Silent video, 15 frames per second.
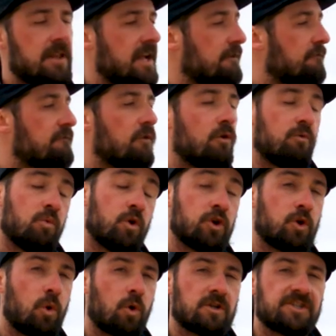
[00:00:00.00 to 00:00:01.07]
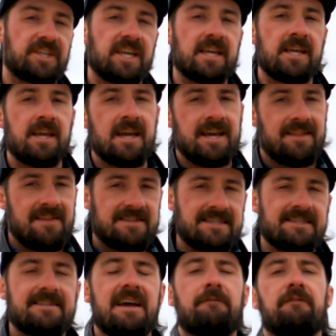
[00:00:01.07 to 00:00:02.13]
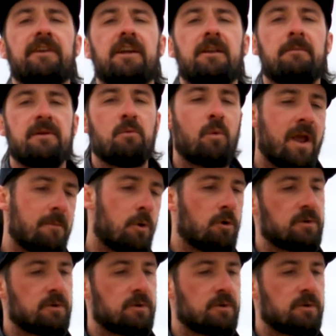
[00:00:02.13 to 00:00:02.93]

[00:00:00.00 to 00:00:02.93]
like a full wood core ski, this is definitely gonna be way more